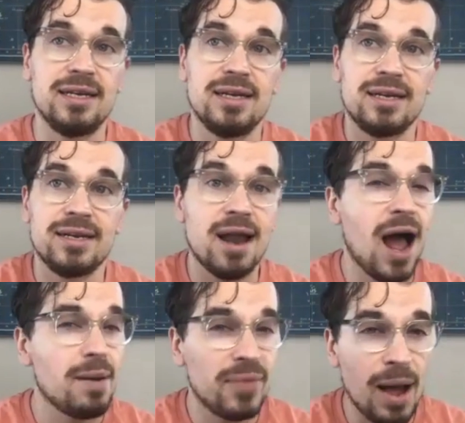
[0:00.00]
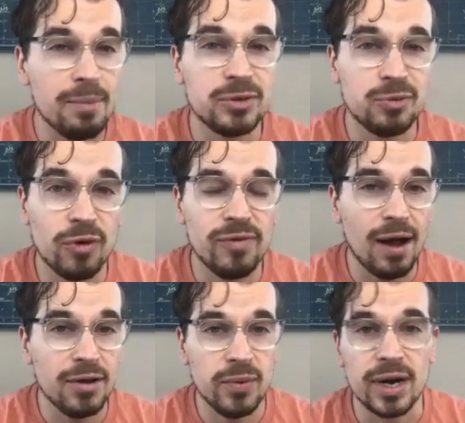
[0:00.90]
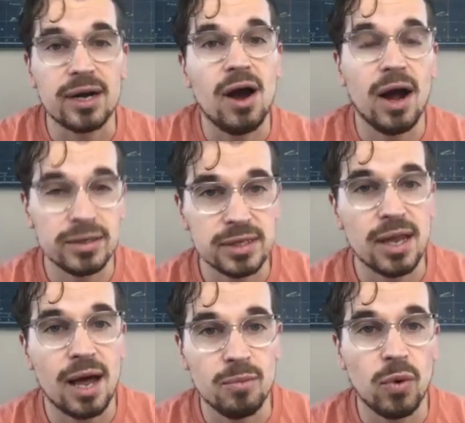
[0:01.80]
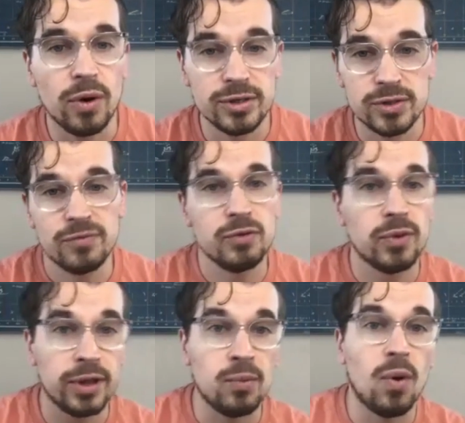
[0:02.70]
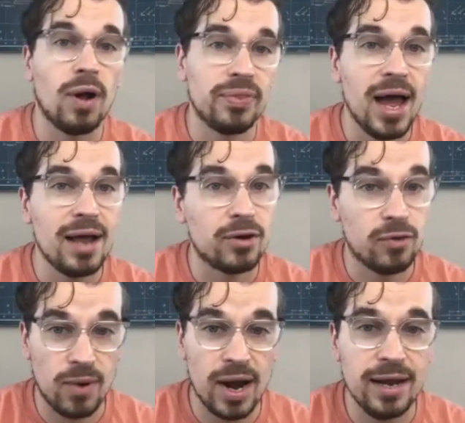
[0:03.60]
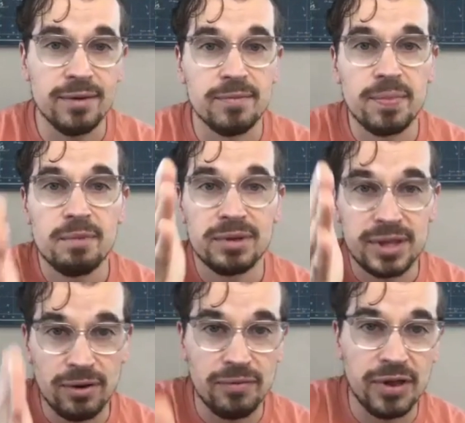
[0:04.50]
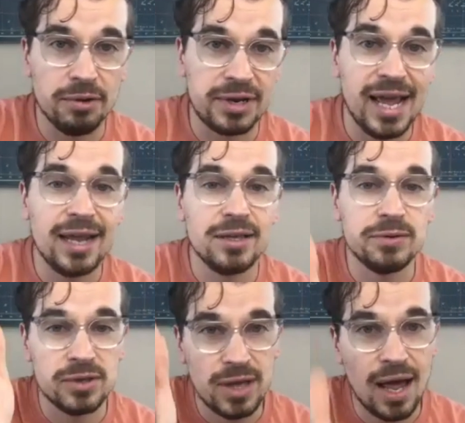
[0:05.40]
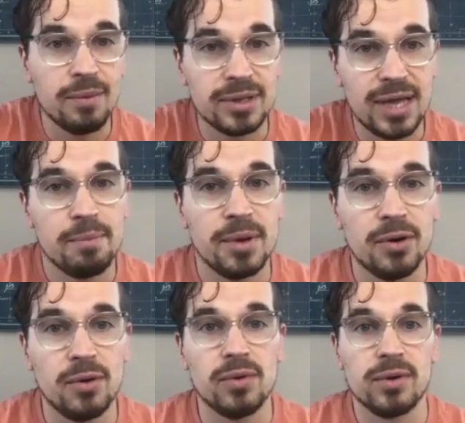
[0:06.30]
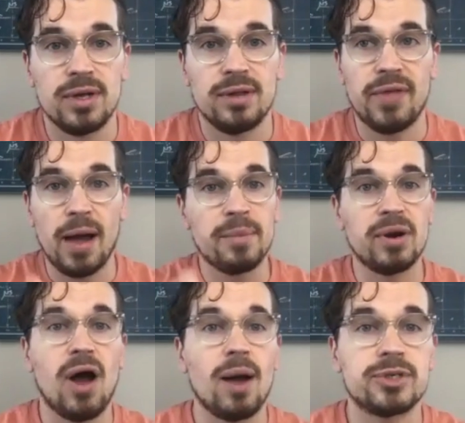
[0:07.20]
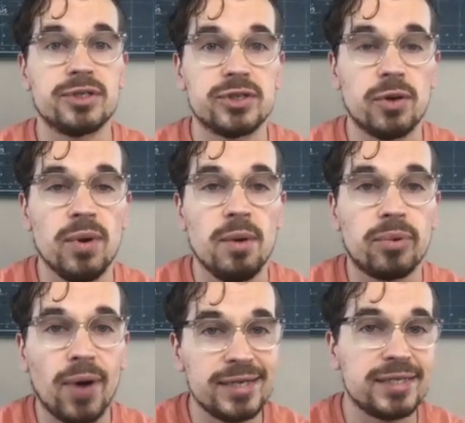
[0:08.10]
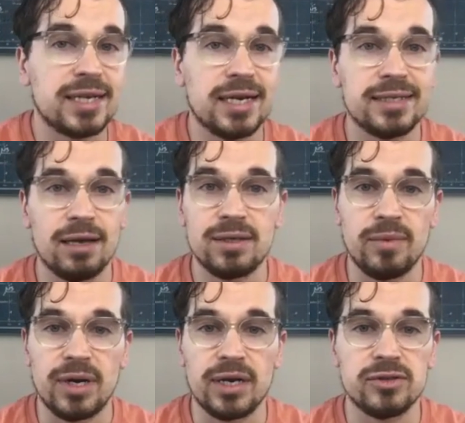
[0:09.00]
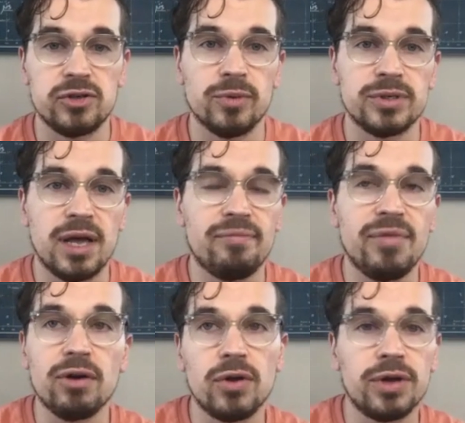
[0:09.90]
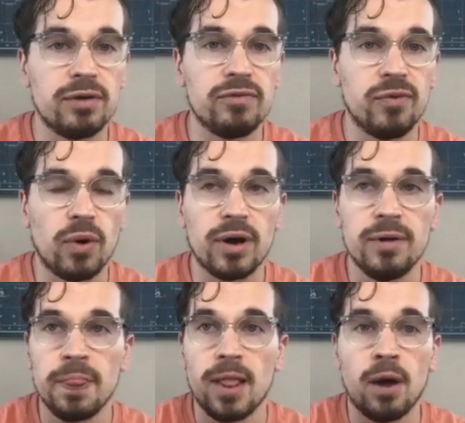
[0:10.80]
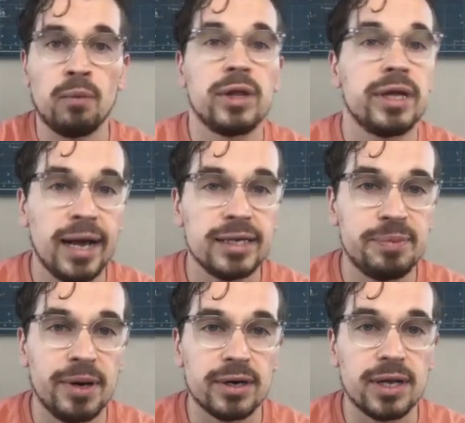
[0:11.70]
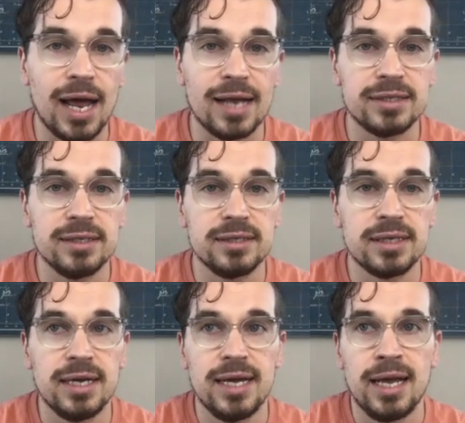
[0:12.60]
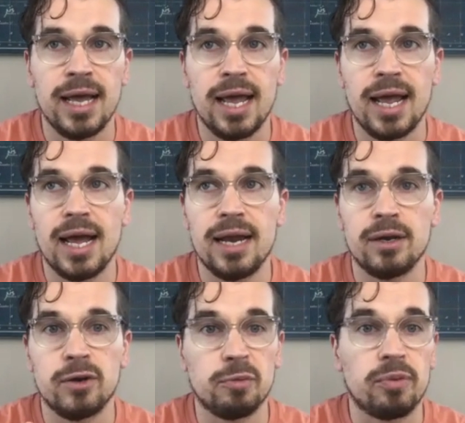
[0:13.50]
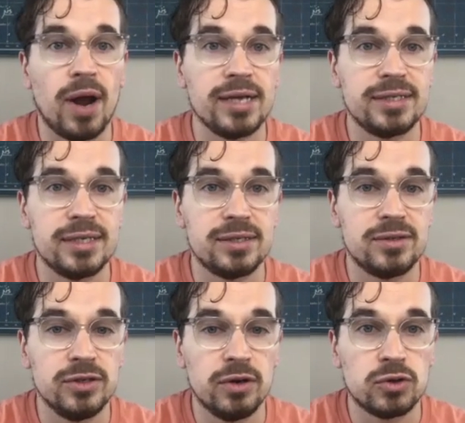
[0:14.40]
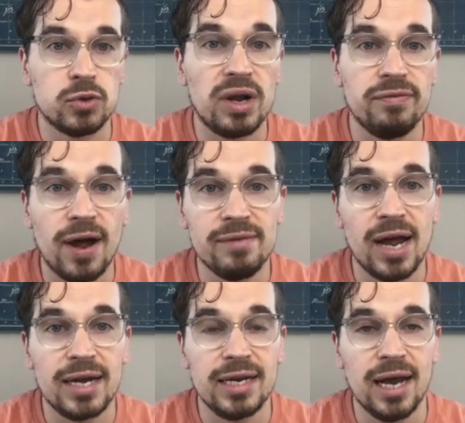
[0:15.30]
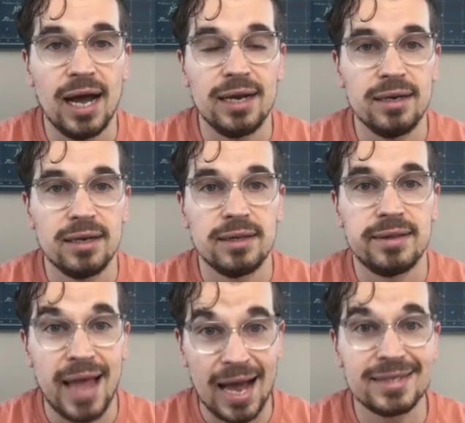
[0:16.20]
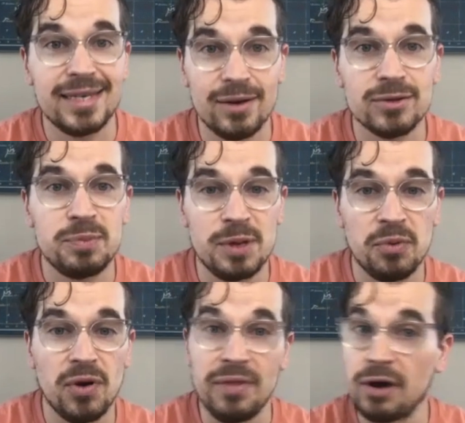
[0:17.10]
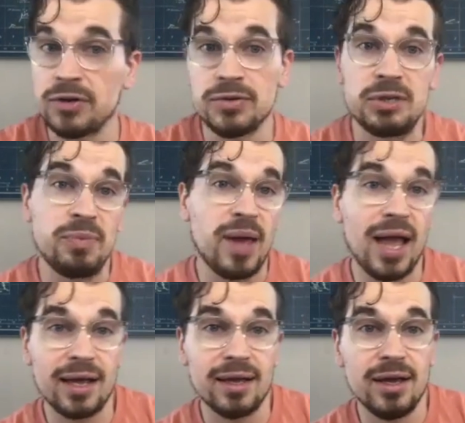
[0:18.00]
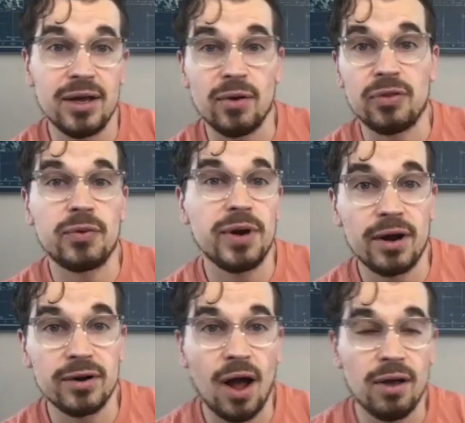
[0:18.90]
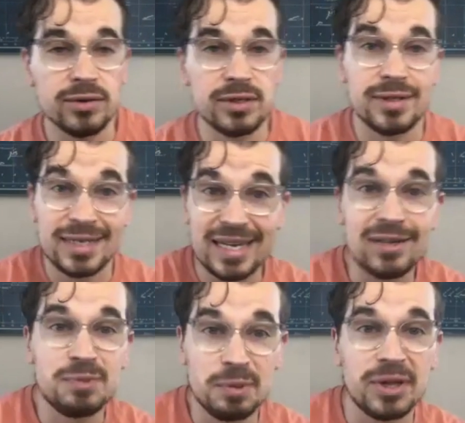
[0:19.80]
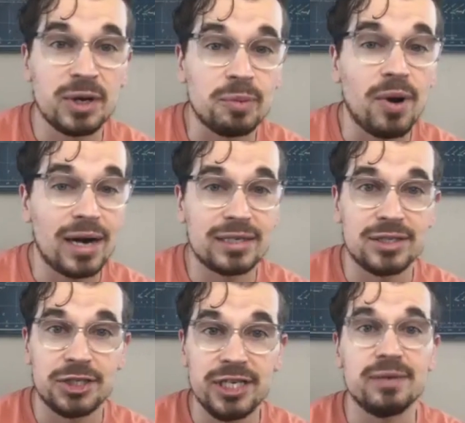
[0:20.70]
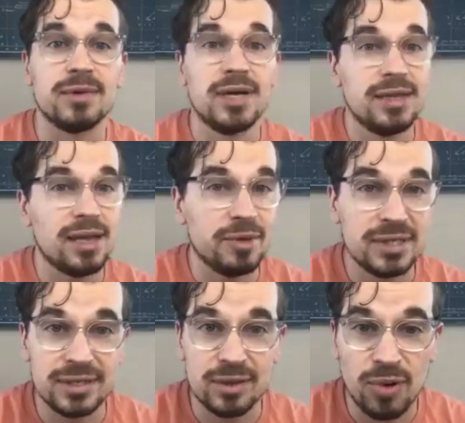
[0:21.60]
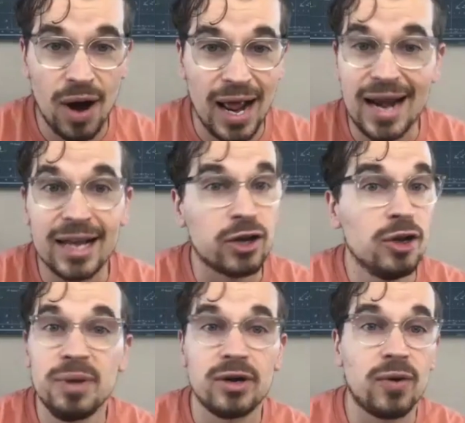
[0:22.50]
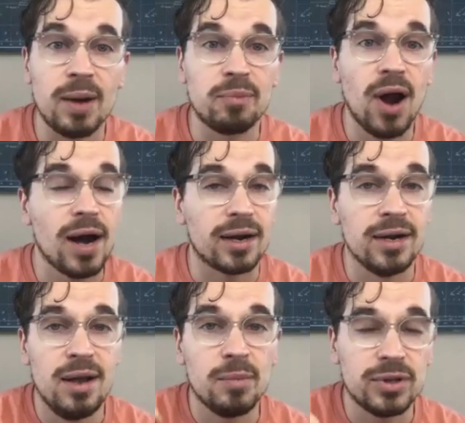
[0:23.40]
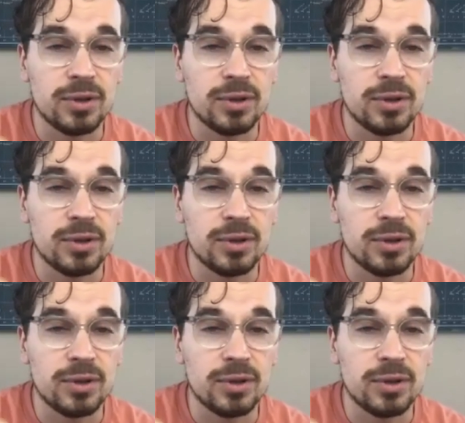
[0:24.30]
not that much more value, and it costs a lot more. So if you really want that, great. But they're getting you to line with that middle option. So price is going to tell something to consumers. If they're looking for a really nice pair of glasses, and your price is $25.99, that tells people, and they're used to paying $300, that tells people that your product is cheap. that means that the product, and it could be a great product, but the